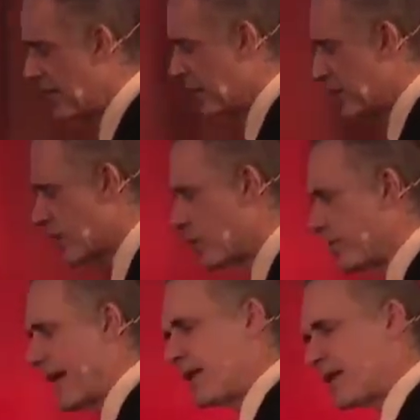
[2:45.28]
So
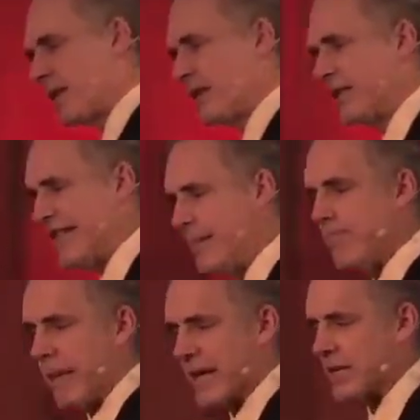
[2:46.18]
it's a deep
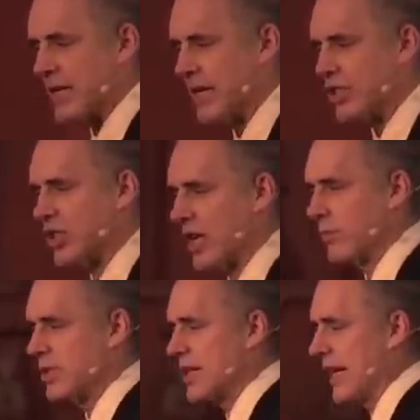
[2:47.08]
meditation, I
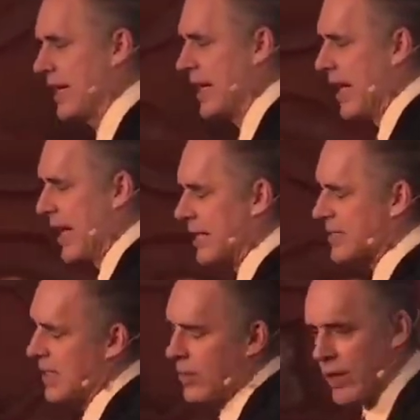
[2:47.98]
would say, and
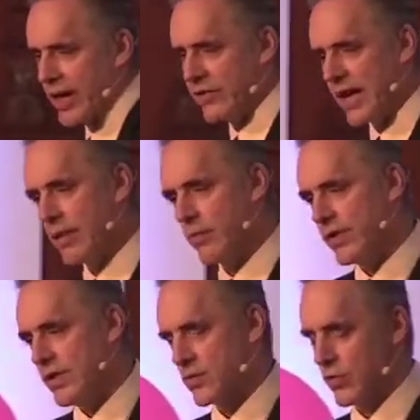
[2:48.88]
it's what I've done with
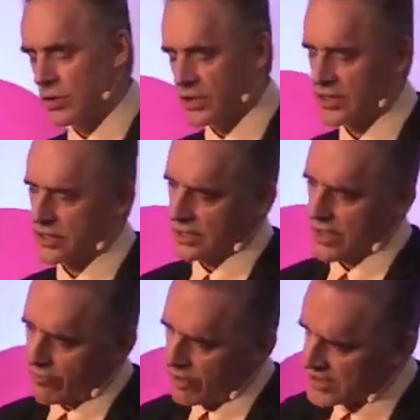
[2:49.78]
these rules is
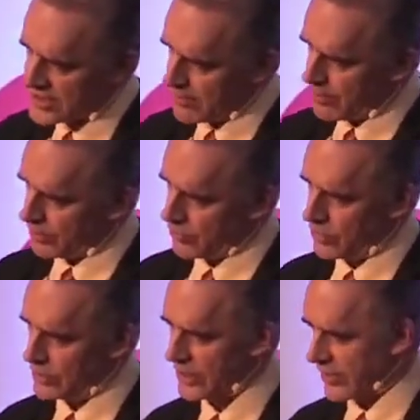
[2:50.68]
they're very simple
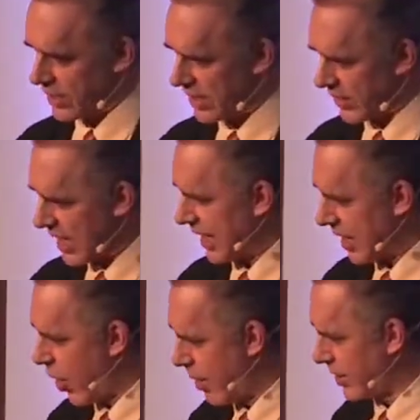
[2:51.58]
rules, and they're kind of
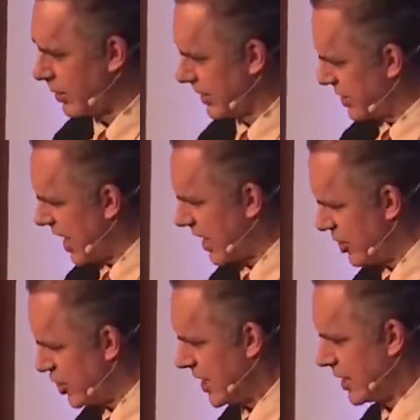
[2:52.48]
comical and
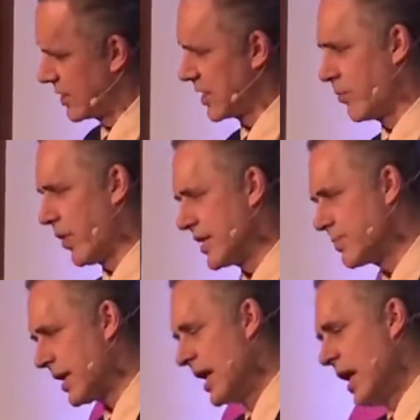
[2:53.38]
tongue-in-cheek in some ways,
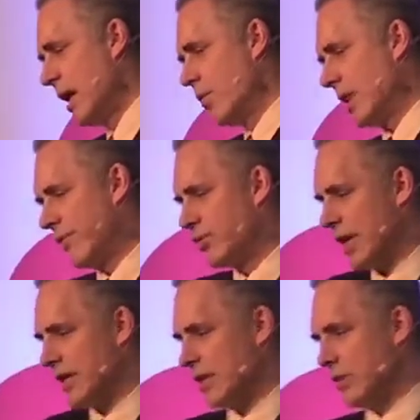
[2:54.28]
but what I've
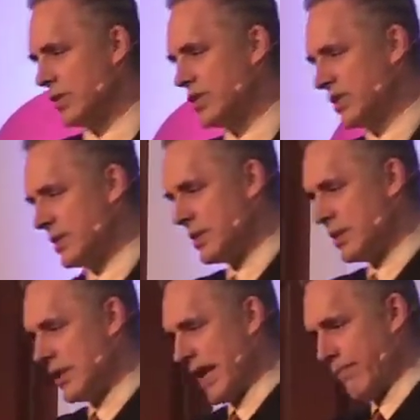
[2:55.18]
tried to do is
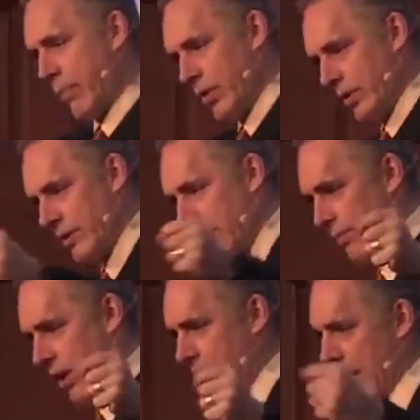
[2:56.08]
like pull them apart